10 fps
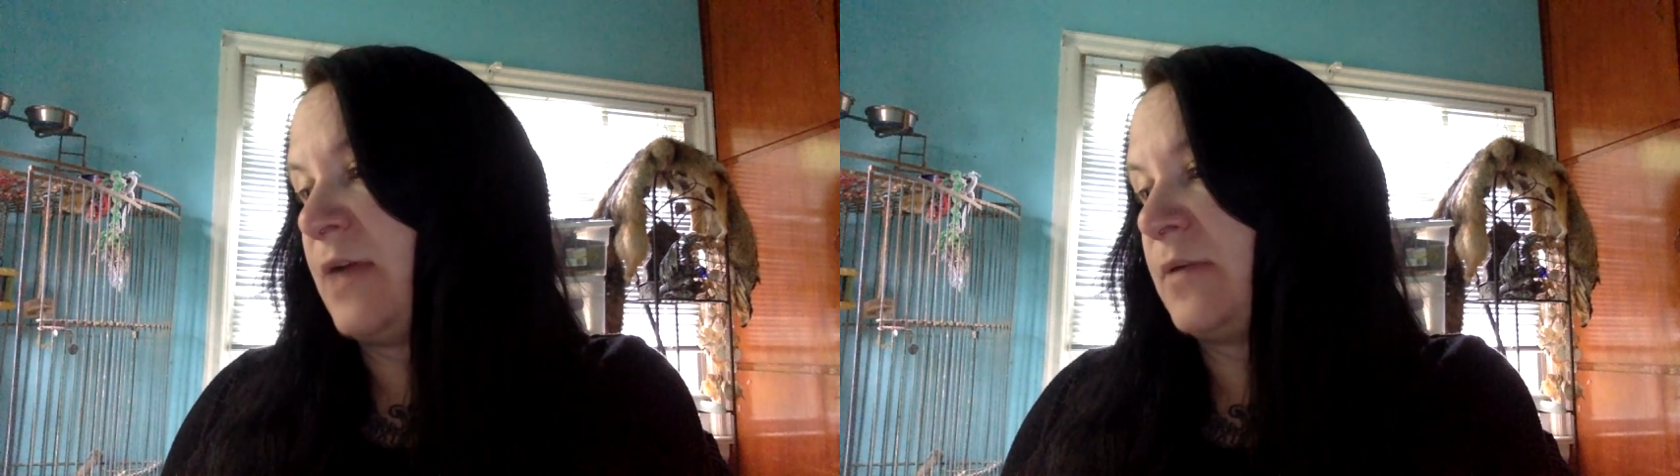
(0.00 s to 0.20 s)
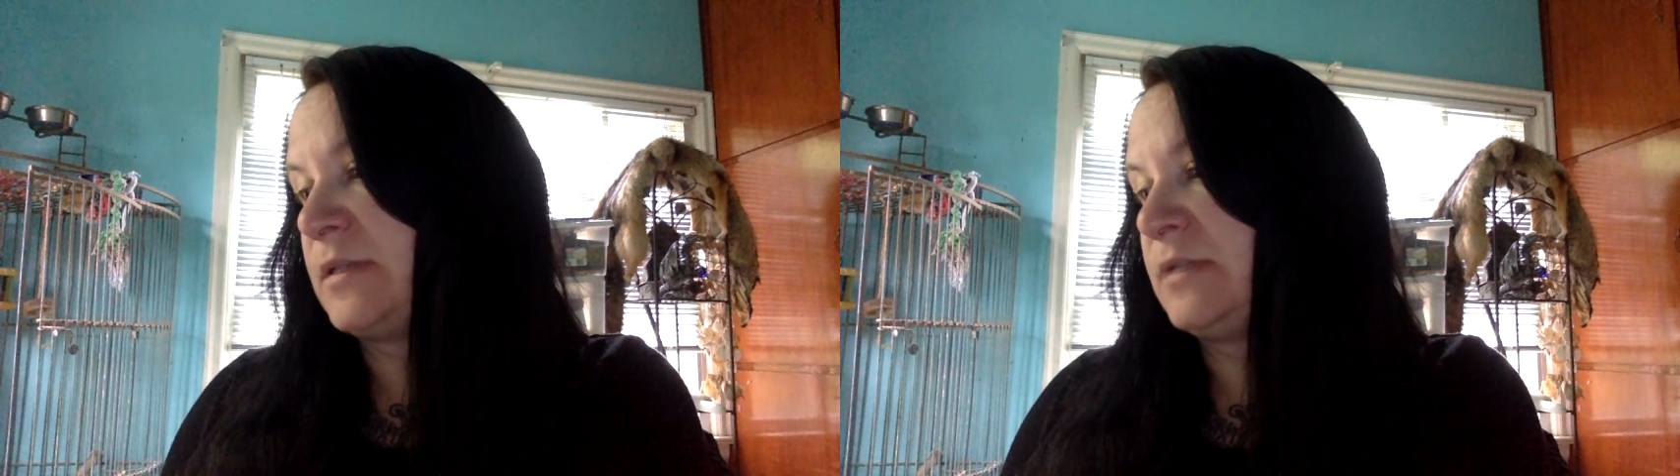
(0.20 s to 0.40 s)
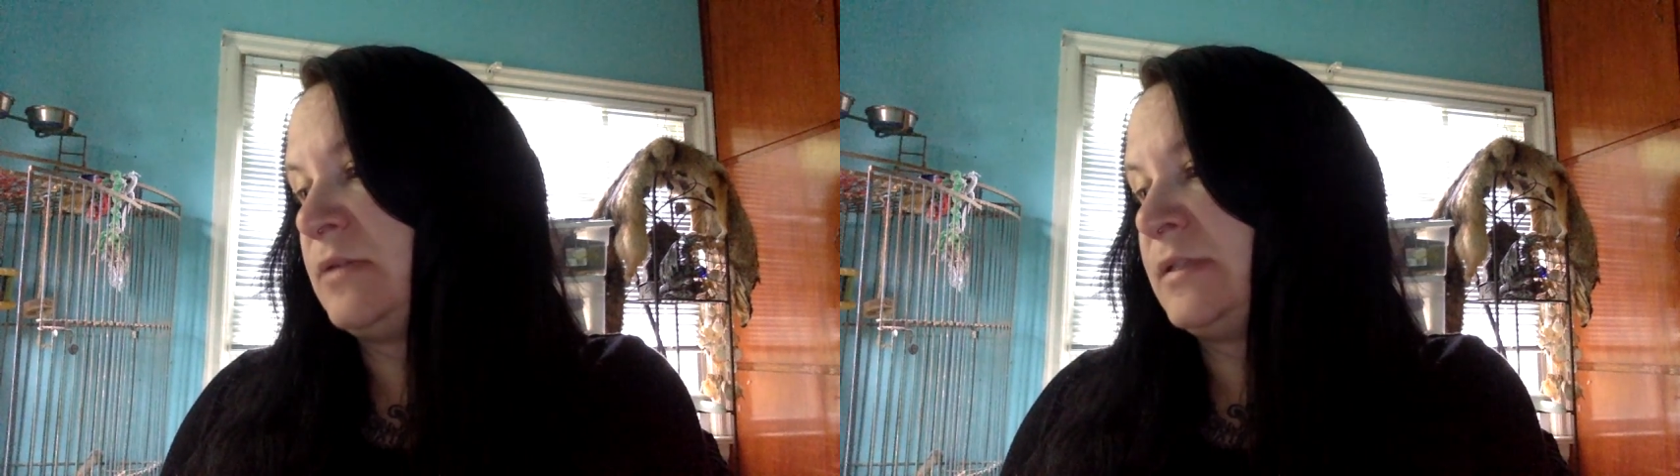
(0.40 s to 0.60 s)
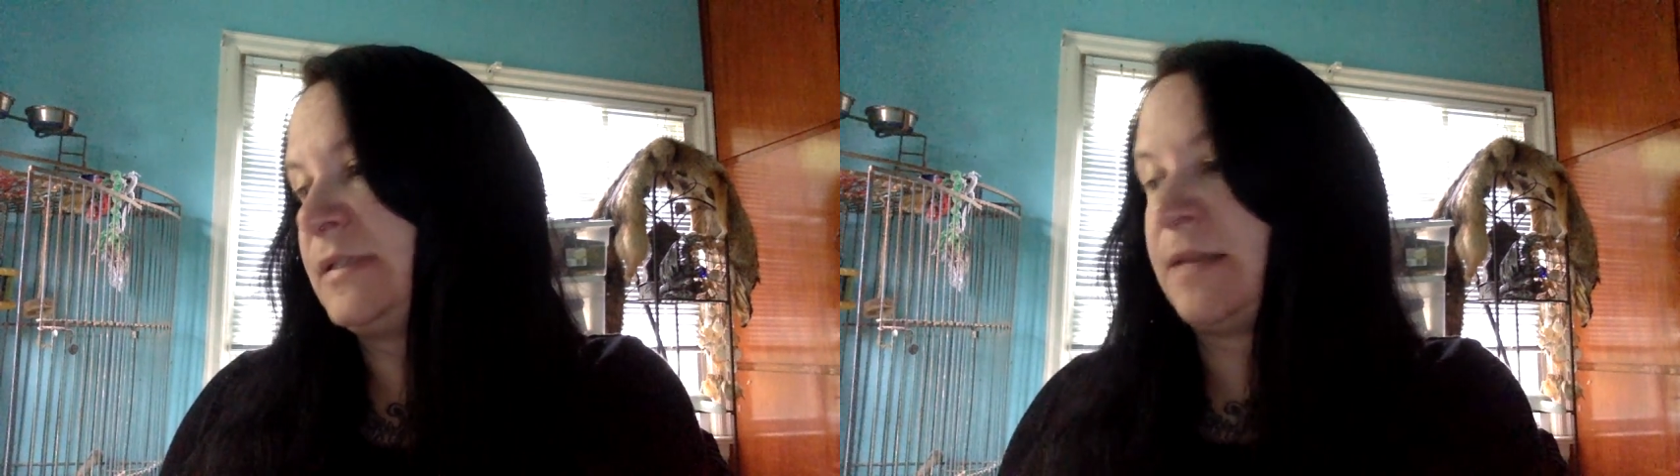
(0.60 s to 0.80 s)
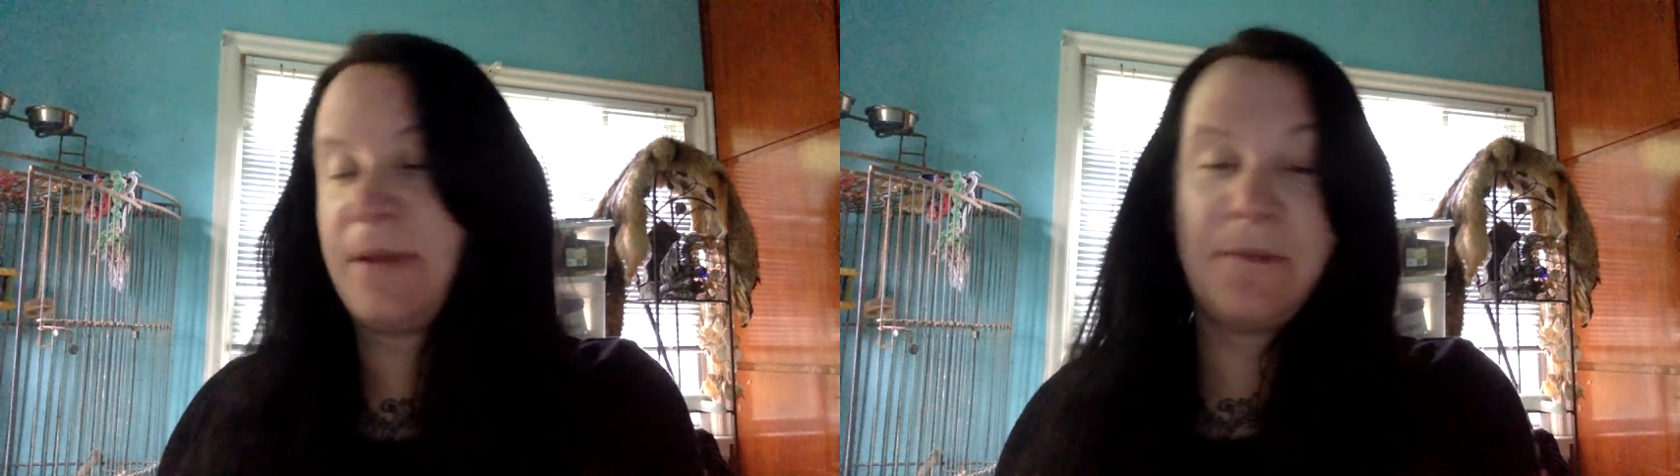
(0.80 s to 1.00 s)
where
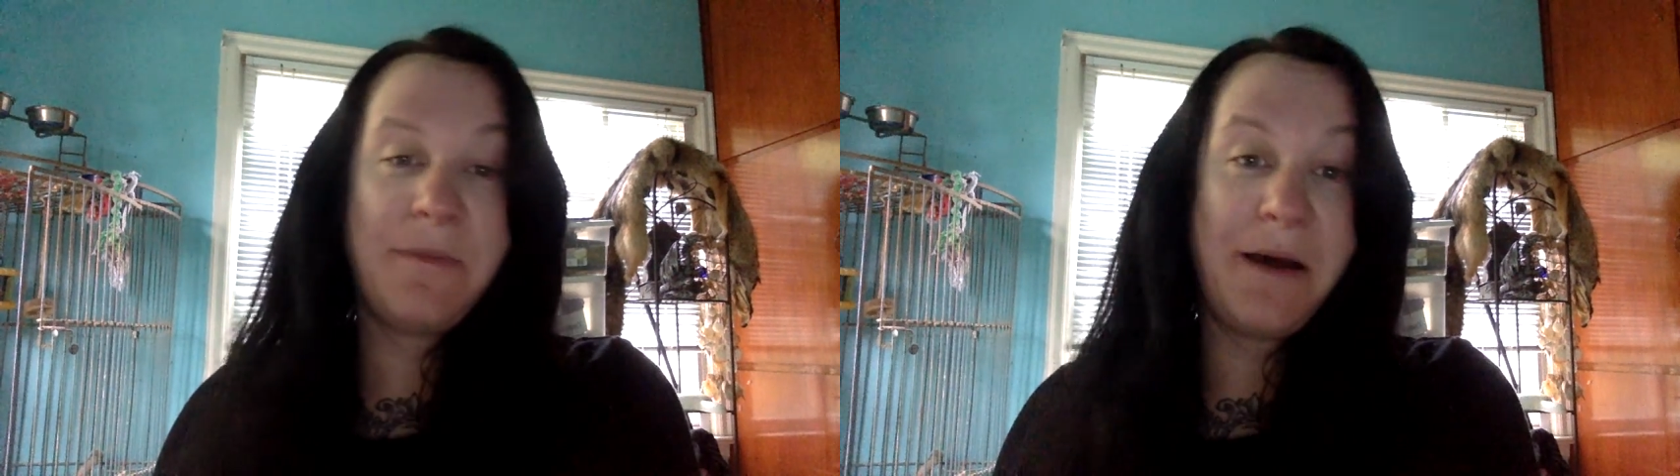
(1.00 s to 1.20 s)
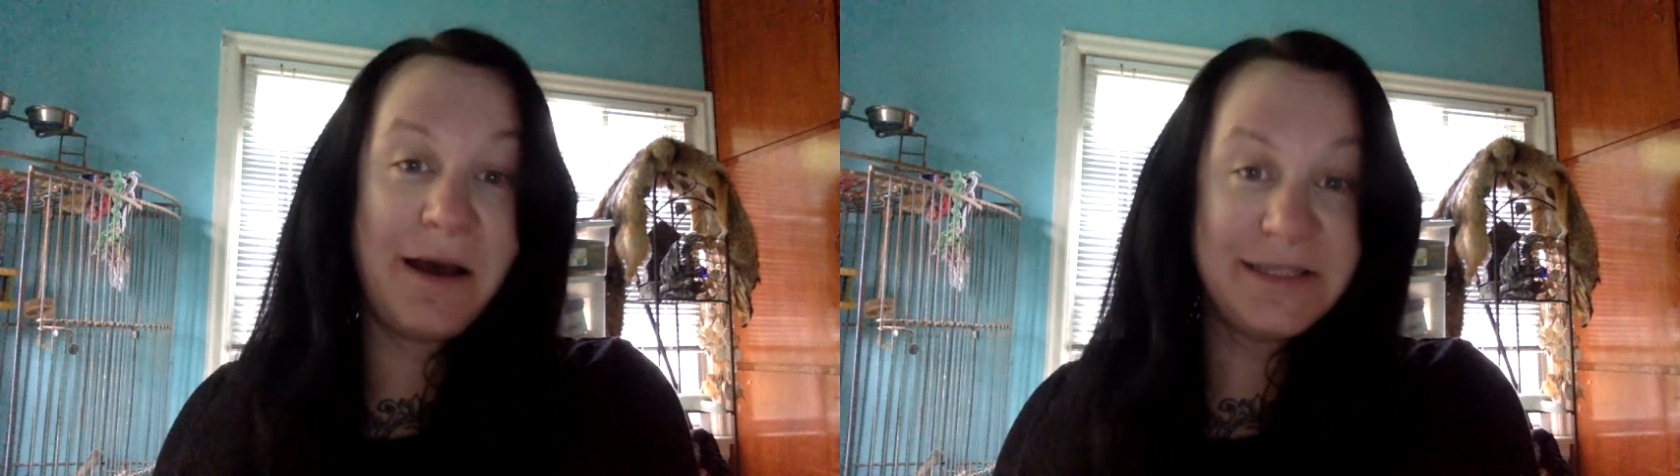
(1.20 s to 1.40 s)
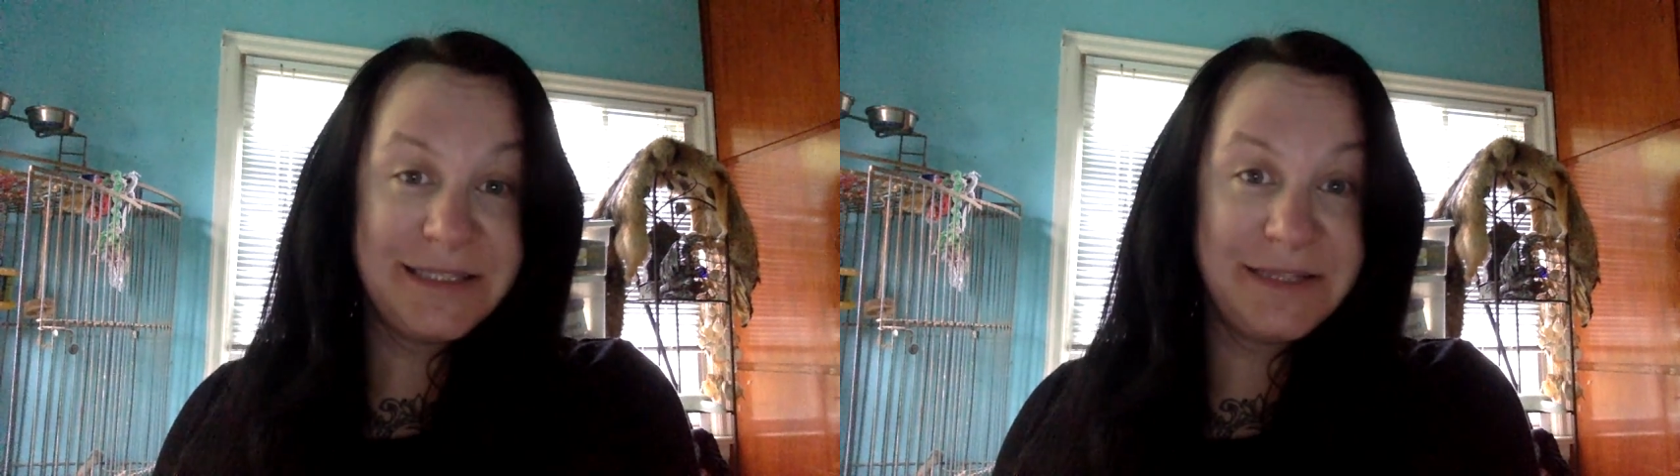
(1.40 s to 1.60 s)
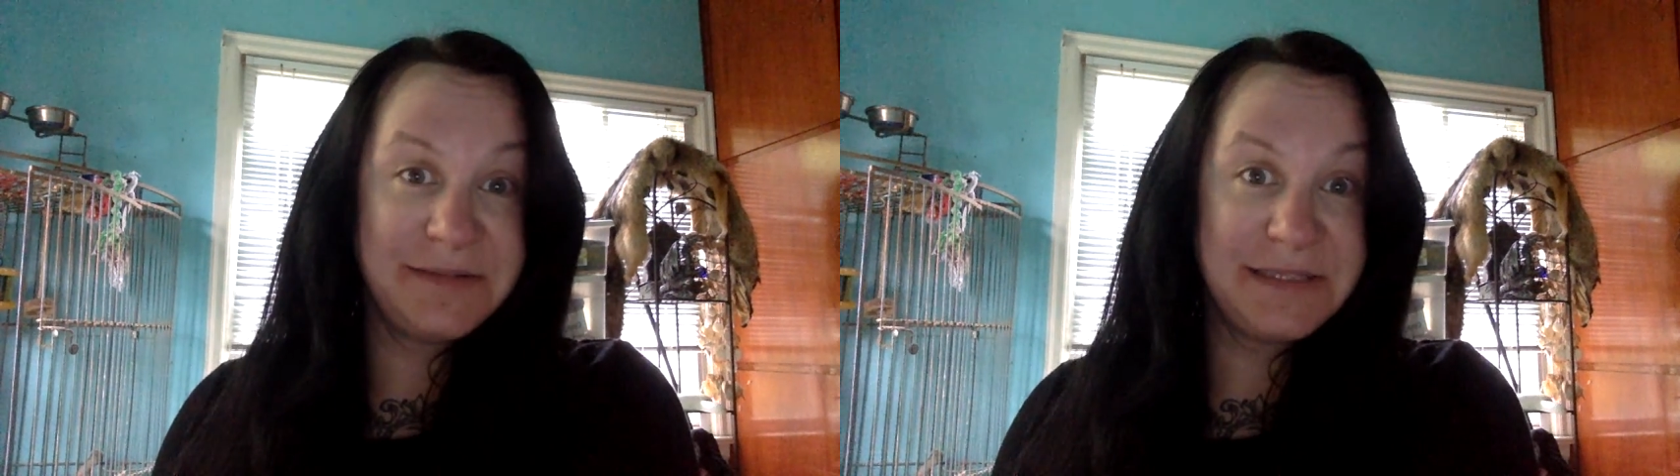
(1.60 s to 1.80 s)
students can make positive